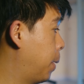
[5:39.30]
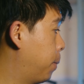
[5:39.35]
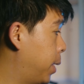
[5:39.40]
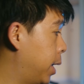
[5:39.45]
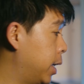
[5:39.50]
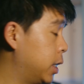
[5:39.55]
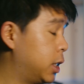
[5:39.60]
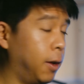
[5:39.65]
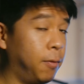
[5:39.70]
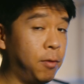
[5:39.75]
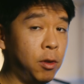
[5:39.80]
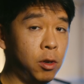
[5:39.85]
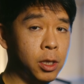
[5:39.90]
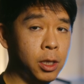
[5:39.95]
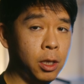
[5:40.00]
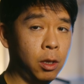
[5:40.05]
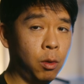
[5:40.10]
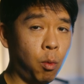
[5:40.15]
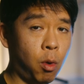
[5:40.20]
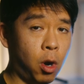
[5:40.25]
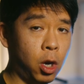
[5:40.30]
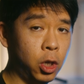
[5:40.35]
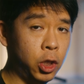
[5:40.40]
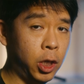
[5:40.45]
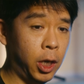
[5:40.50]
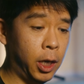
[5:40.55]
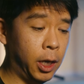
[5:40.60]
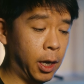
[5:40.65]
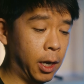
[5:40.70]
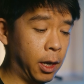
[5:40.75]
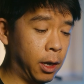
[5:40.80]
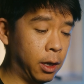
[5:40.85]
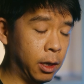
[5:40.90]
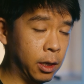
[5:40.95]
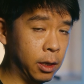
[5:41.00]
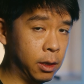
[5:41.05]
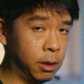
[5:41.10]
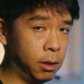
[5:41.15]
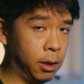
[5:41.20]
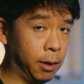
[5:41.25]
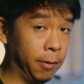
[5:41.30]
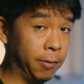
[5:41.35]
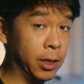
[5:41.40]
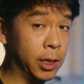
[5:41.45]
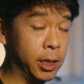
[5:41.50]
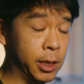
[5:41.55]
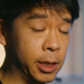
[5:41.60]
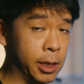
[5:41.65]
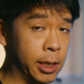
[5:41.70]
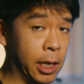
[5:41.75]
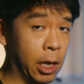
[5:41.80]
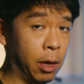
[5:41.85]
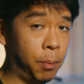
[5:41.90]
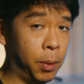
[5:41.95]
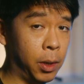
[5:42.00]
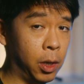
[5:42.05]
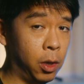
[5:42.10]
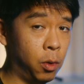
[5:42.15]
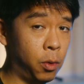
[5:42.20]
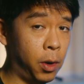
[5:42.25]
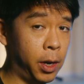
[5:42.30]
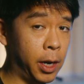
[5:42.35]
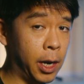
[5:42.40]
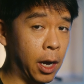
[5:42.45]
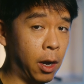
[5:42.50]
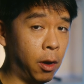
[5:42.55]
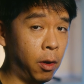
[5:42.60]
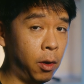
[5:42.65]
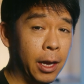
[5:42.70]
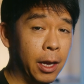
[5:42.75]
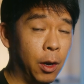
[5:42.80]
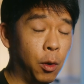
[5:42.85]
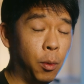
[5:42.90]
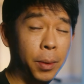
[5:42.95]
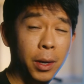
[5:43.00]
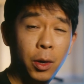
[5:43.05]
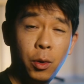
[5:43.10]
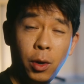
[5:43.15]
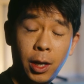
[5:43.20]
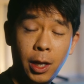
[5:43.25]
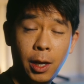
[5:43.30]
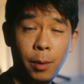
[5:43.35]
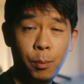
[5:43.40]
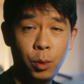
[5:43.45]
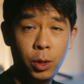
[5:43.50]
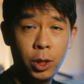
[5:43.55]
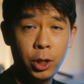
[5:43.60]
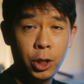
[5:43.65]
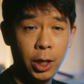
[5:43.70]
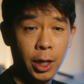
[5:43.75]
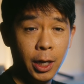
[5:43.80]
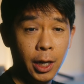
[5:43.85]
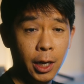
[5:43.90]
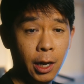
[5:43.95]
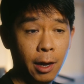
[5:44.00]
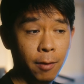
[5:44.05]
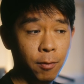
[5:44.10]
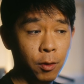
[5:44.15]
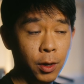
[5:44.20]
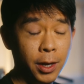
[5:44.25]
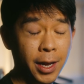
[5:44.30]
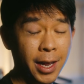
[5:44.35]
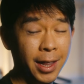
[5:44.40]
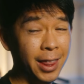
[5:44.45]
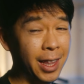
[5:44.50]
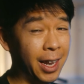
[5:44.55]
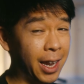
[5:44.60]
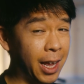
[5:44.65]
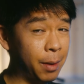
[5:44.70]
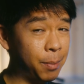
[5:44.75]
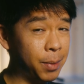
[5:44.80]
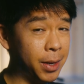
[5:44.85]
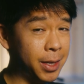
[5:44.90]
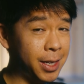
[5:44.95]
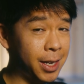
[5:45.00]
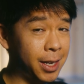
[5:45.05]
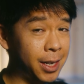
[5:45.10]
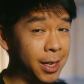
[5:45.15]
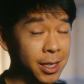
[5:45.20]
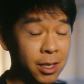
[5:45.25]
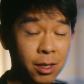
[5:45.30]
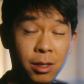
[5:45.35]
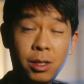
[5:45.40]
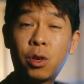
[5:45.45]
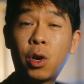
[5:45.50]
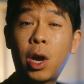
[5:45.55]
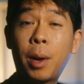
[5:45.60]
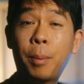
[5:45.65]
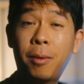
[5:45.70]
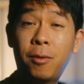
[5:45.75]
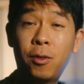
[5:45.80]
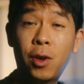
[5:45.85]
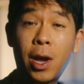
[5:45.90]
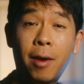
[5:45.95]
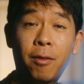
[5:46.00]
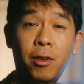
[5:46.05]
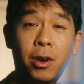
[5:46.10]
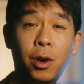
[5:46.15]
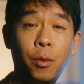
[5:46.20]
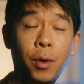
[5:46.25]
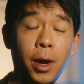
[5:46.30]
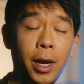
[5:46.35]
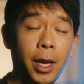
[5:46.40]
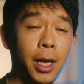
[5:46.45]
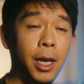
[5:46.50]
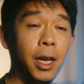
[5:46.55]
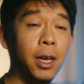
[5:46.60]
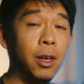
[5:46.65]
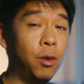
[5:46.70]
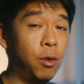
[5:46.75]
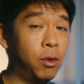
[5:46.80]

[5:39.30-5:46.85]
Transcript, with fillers: But if you're still watching and if this is helping you right now, it would be greatly appreciated if you hit the like button, subscribe if you haven't already.